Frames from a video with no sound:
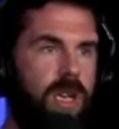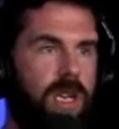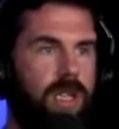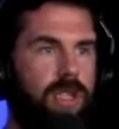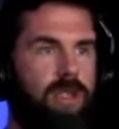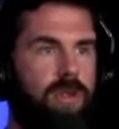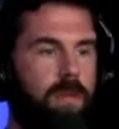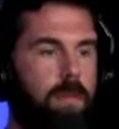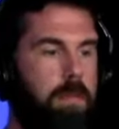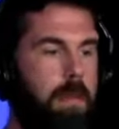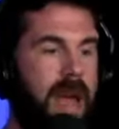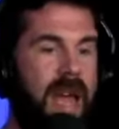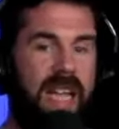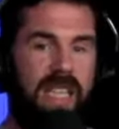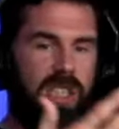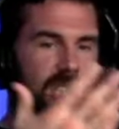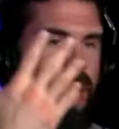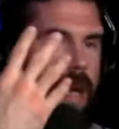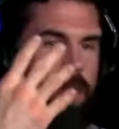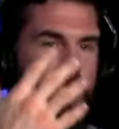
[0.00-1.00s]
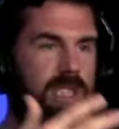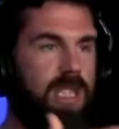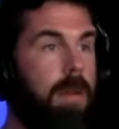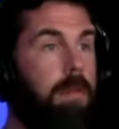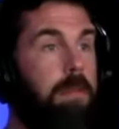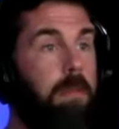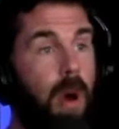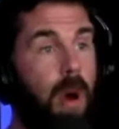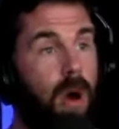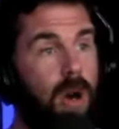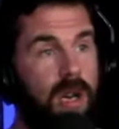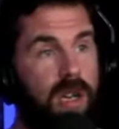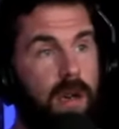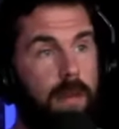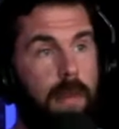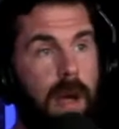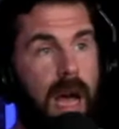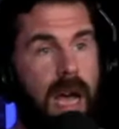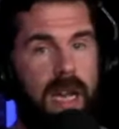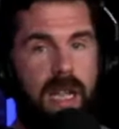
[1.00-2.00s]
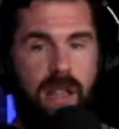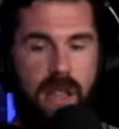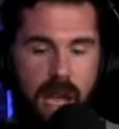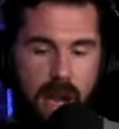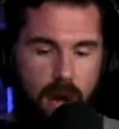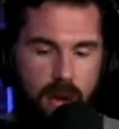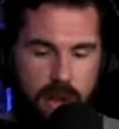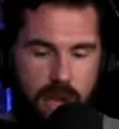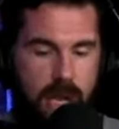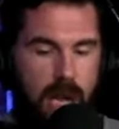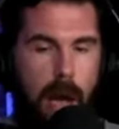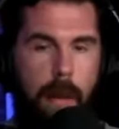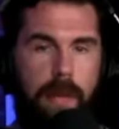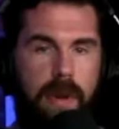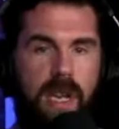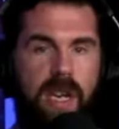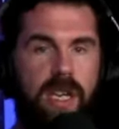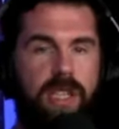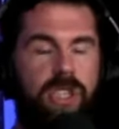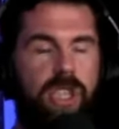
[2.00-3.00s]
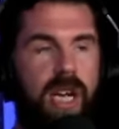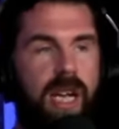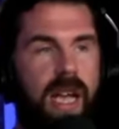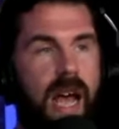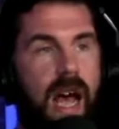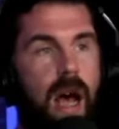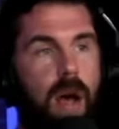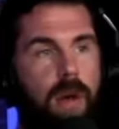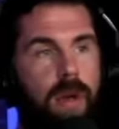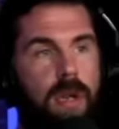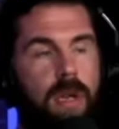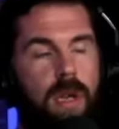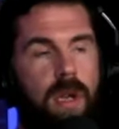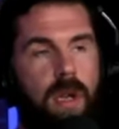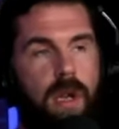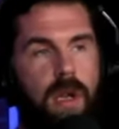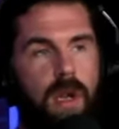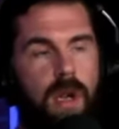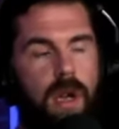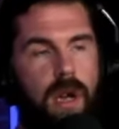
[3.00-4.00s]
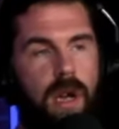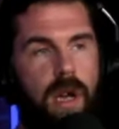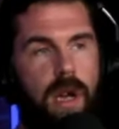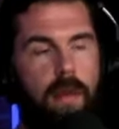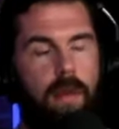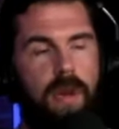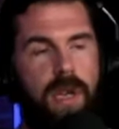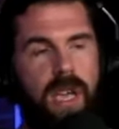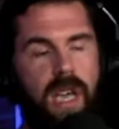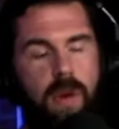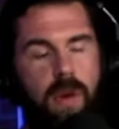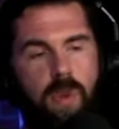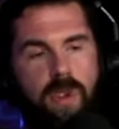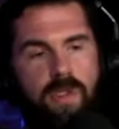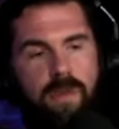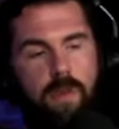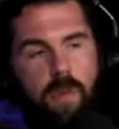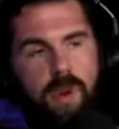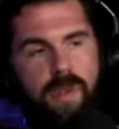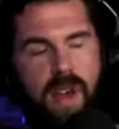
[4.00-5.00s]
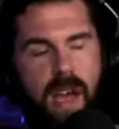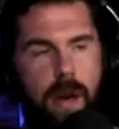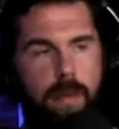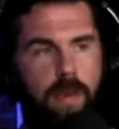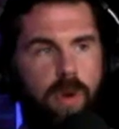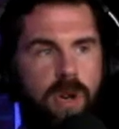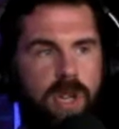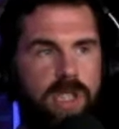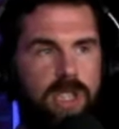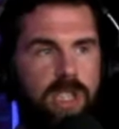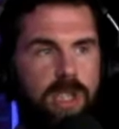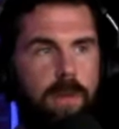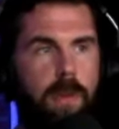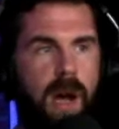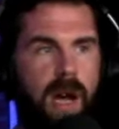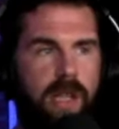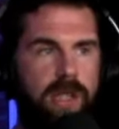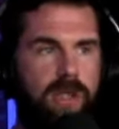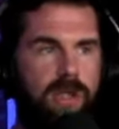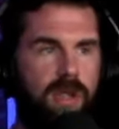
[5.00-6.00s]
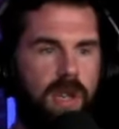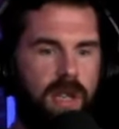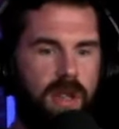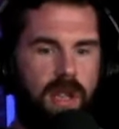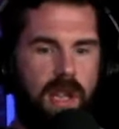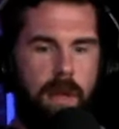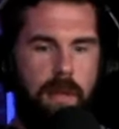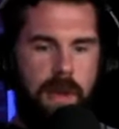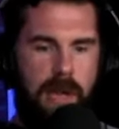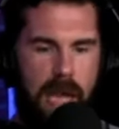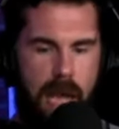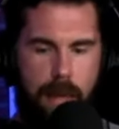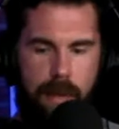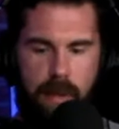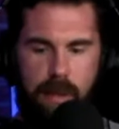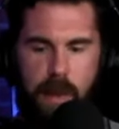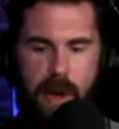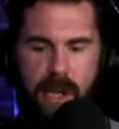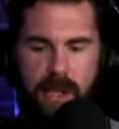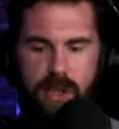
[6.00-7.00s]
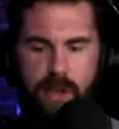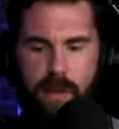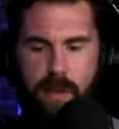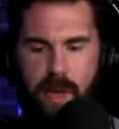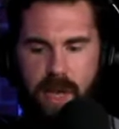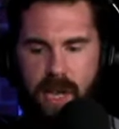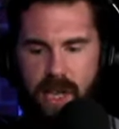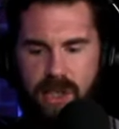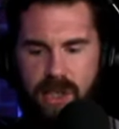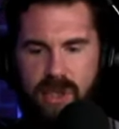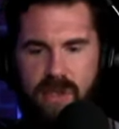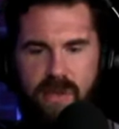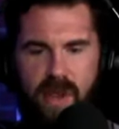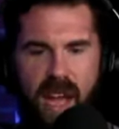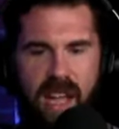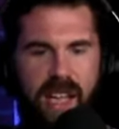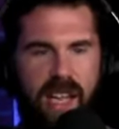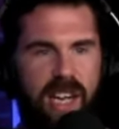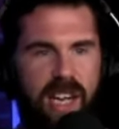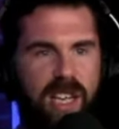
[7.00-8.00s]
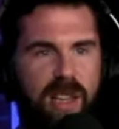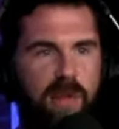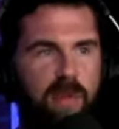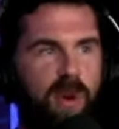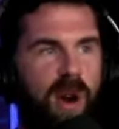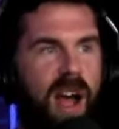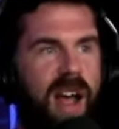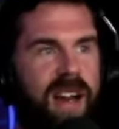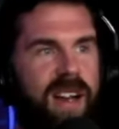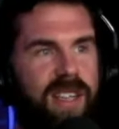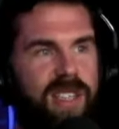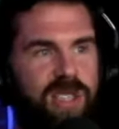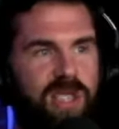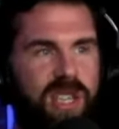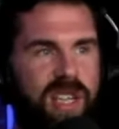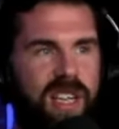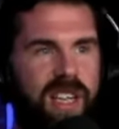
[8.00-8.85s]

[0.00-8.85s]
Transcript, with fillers: to manscape some part of your body, they are the company to check out. Um, again, we've we've had them on as a sponsor, and they became a sponsor because I like the products.